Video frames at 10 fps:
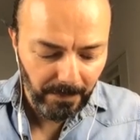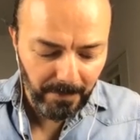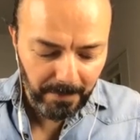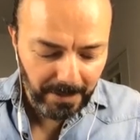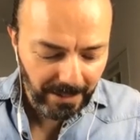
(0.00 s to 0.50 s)

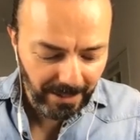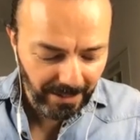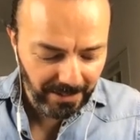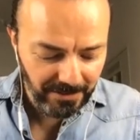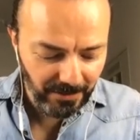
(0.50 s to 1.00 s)
Maybe Carl
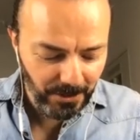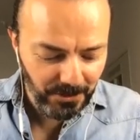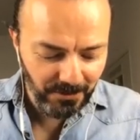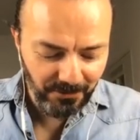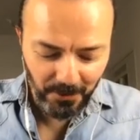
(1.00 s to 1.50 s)
has a
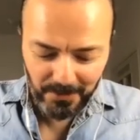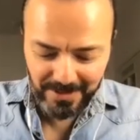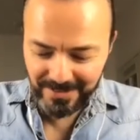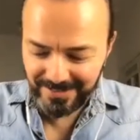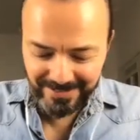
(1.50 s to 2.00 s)
question for
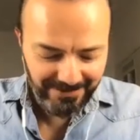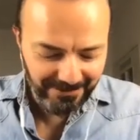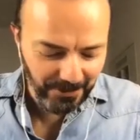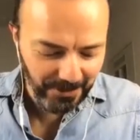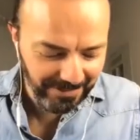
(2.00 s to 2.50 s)
me
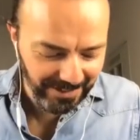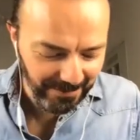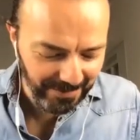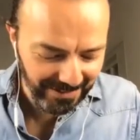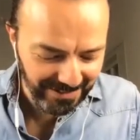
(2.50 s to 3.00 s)
for the
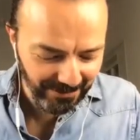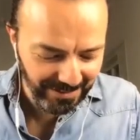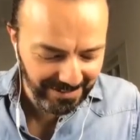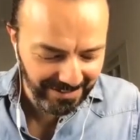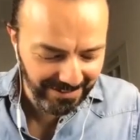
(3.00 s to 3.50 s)
time as long
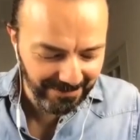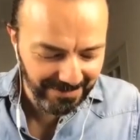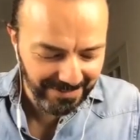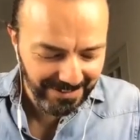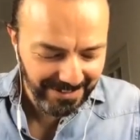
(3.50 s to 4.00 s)
as I
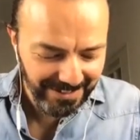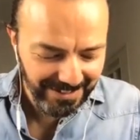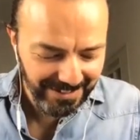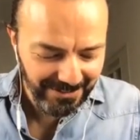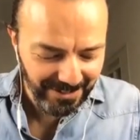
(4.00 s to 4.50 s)

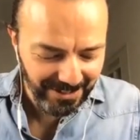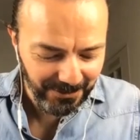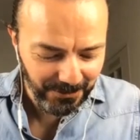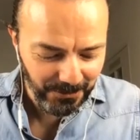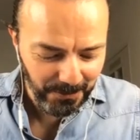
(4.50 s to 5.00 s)
try
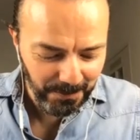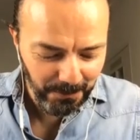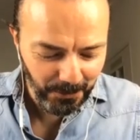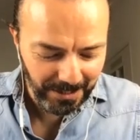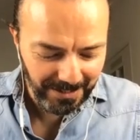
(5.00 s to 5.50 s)
to
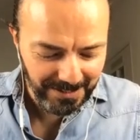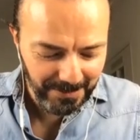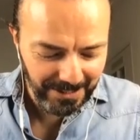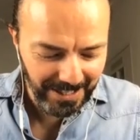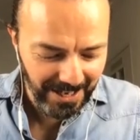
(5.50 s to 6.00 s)
put in this
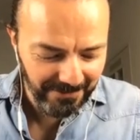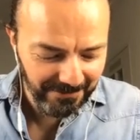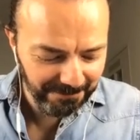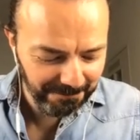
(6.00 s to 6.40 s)
PDF.